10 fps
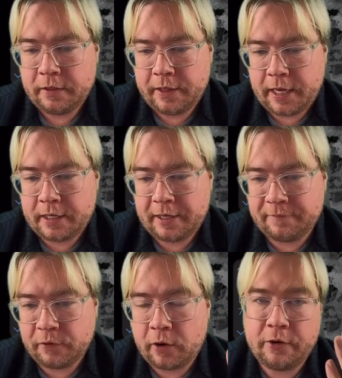that
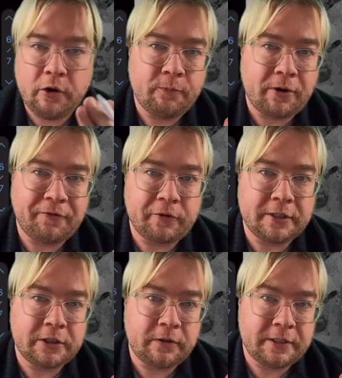if there are no
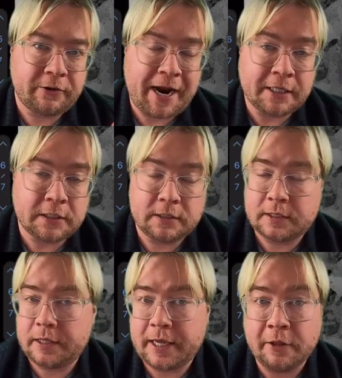preferential
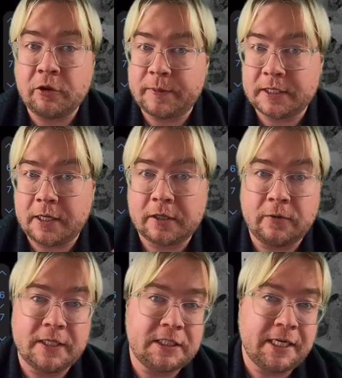interactions, then the enthalpy is not
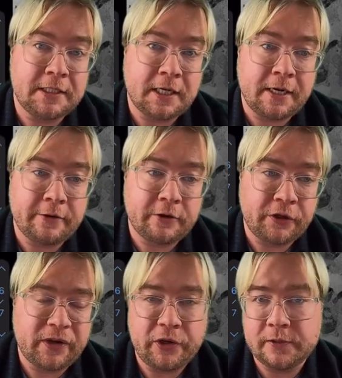going to change either.
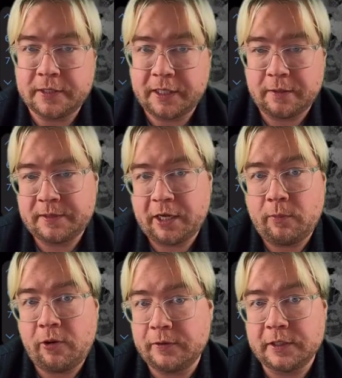You can use the
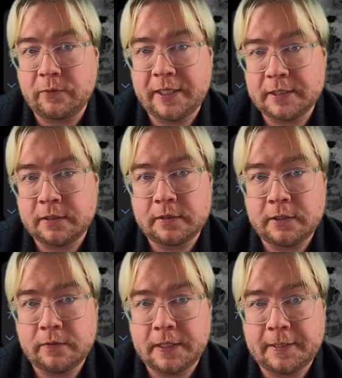Gibbs-Helmholtz equation
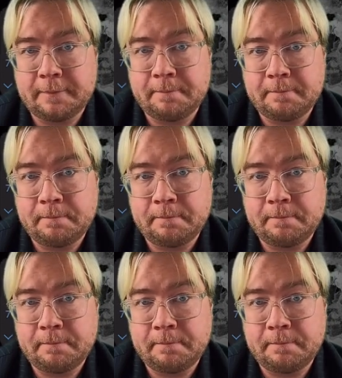to do that.